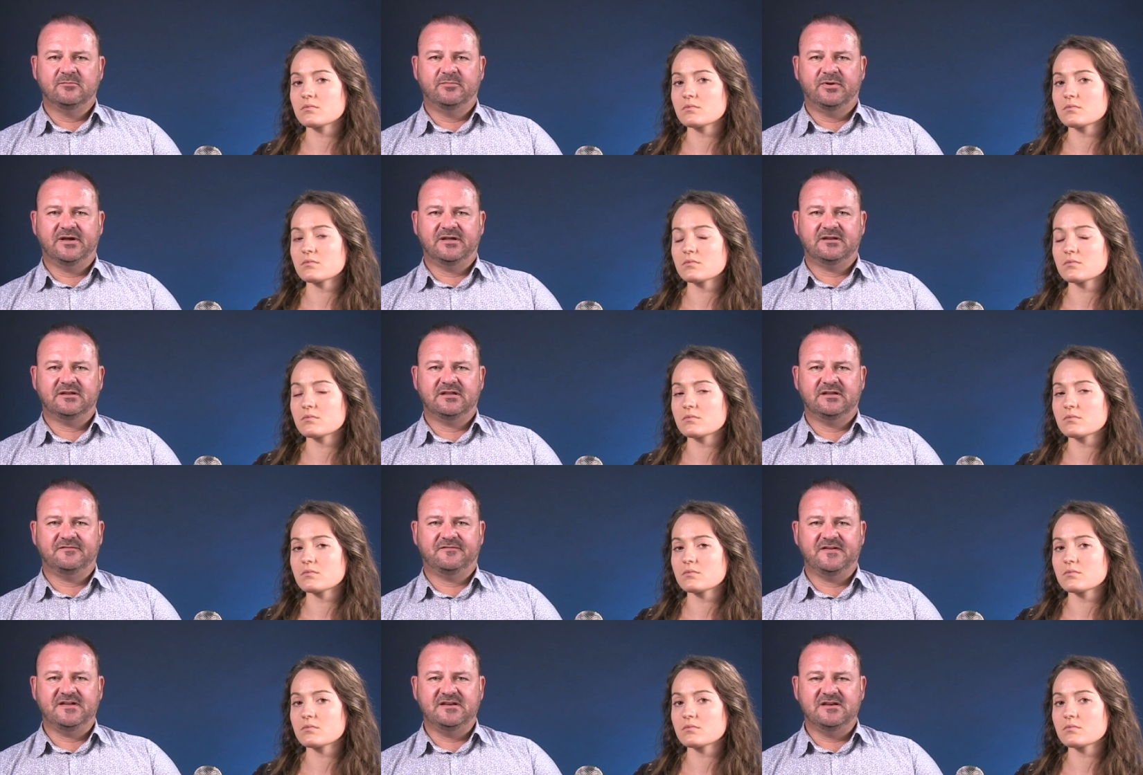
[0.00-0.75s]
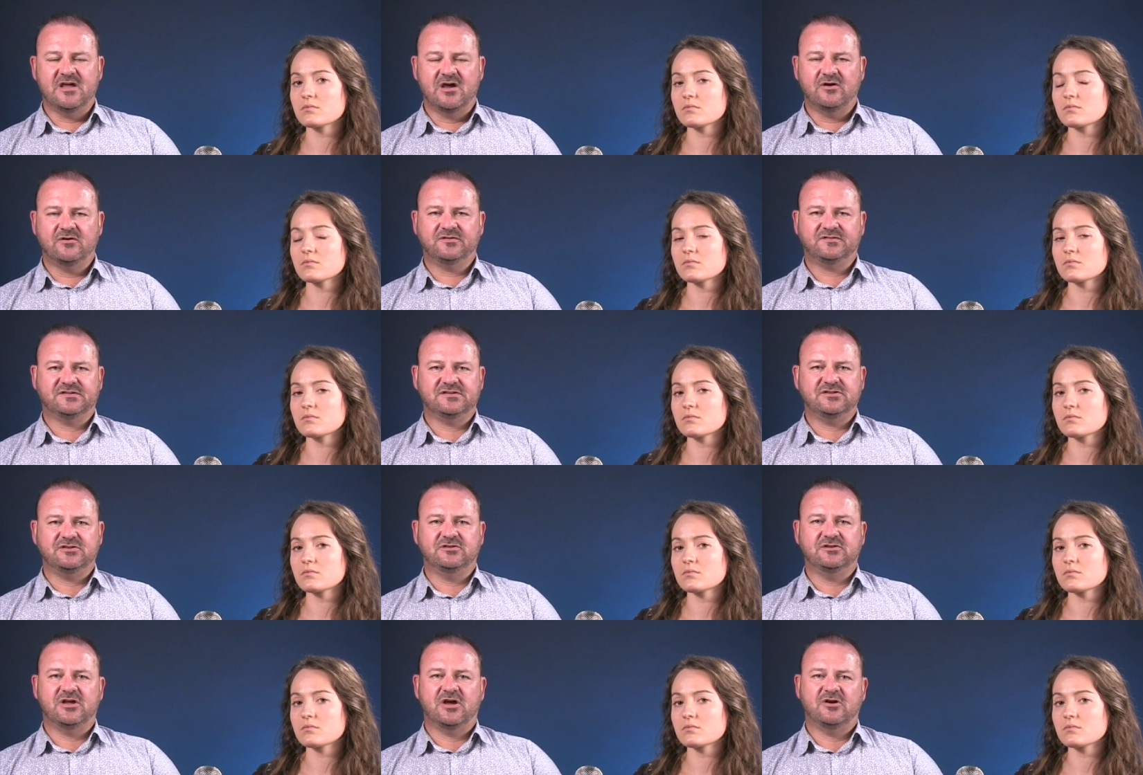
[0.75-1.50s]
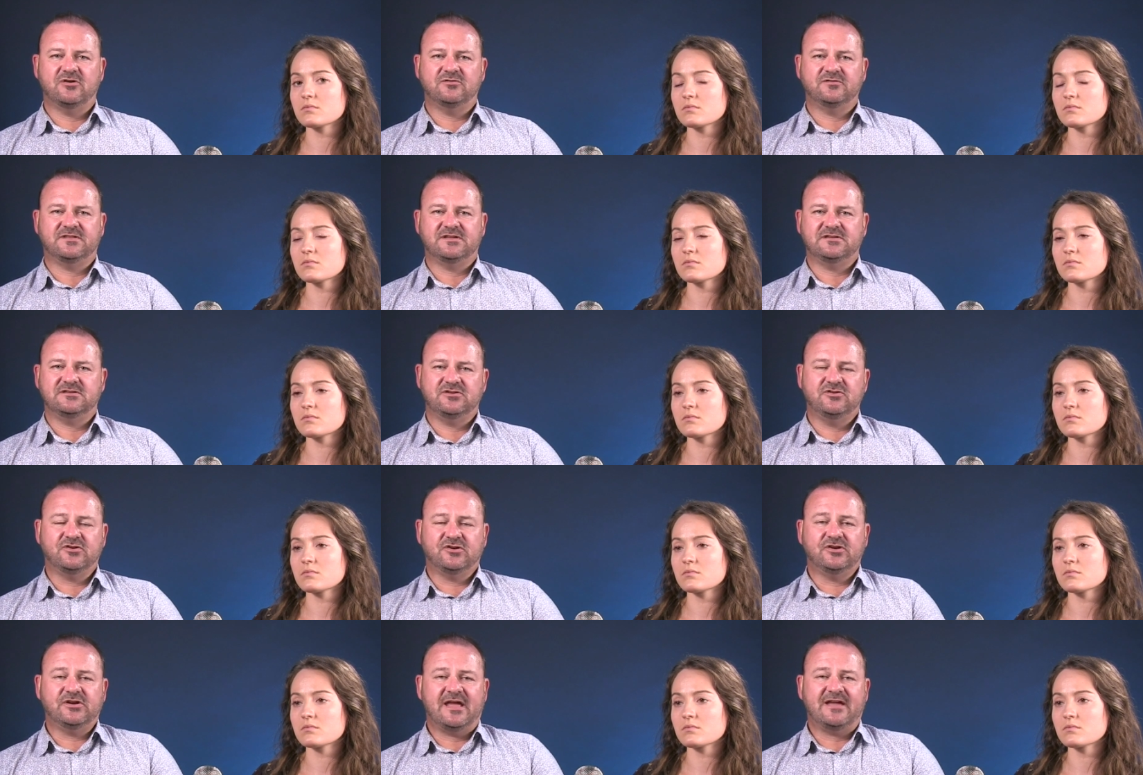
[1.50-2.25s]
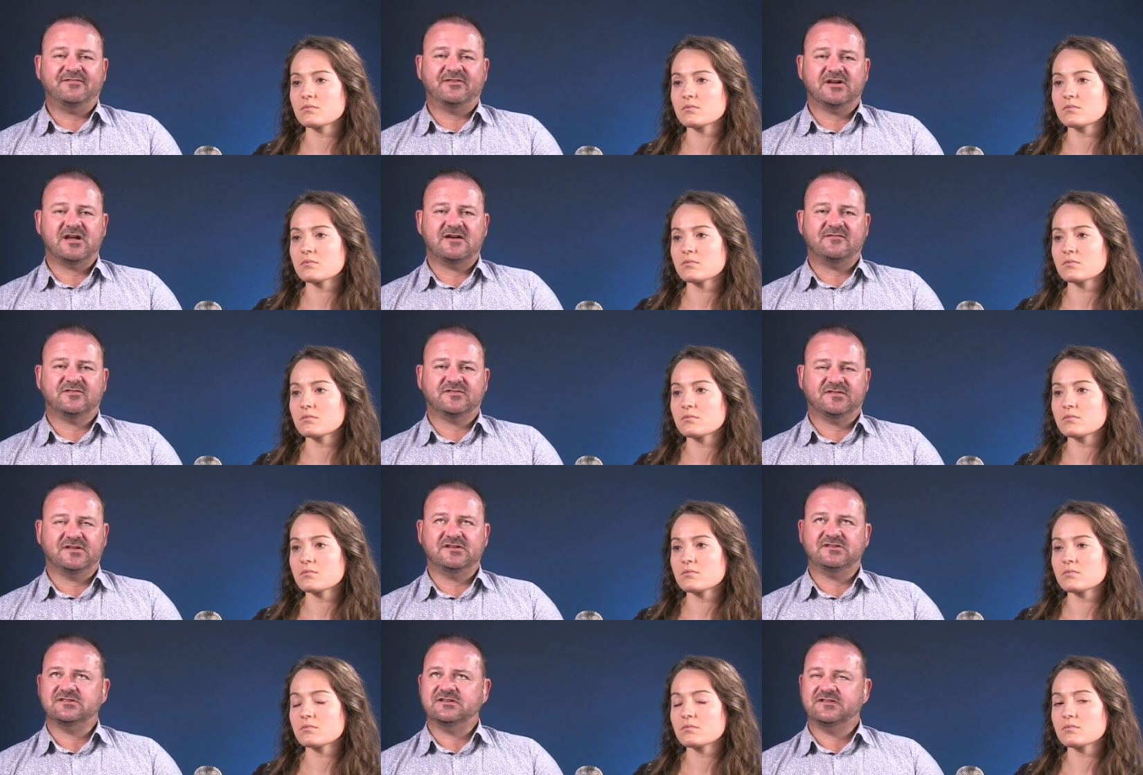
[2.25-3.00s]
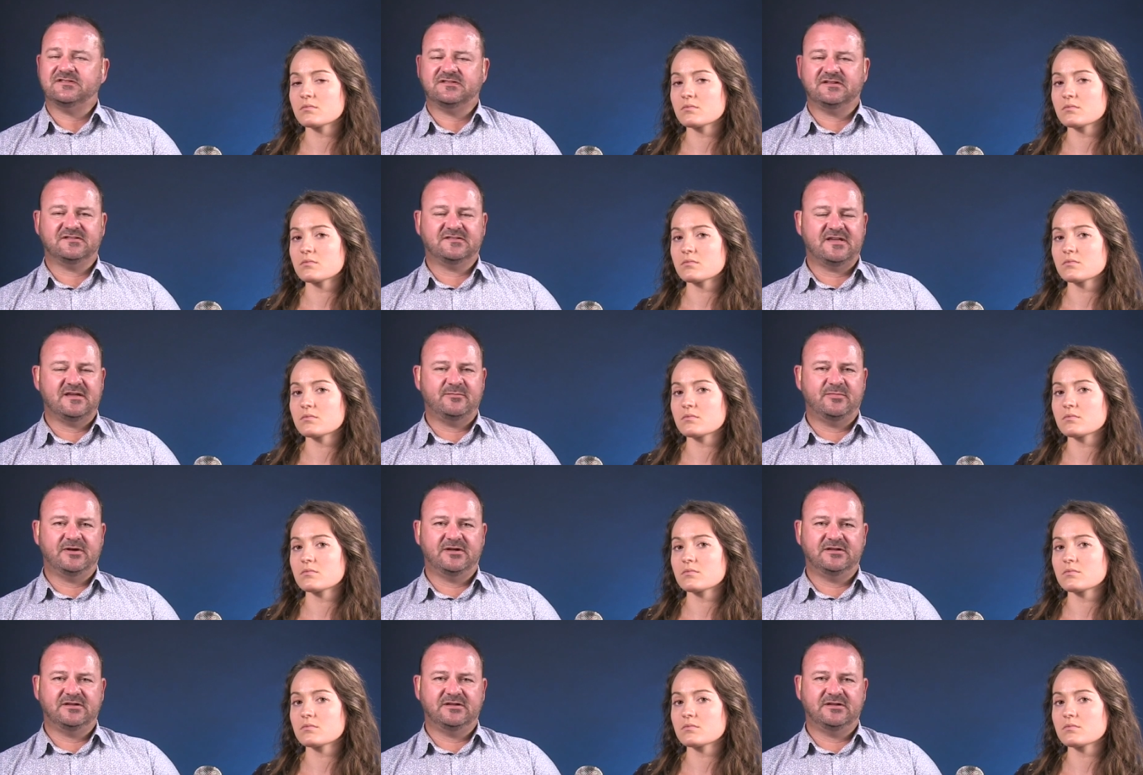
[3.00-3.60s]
Speaker 1: But if he knows and you know, then you could have a conversation that says, hey,